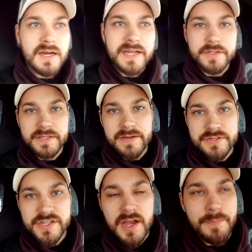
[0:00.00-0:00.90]
I thought that
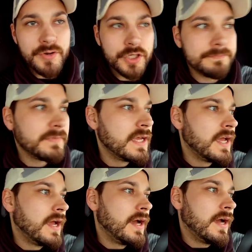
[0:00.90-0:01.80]
was a copper.
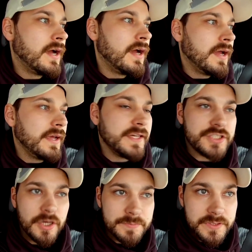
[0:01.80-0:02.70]
It
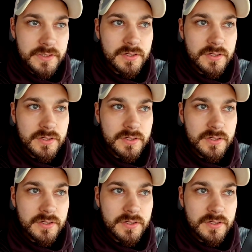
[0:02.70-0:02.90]
dropped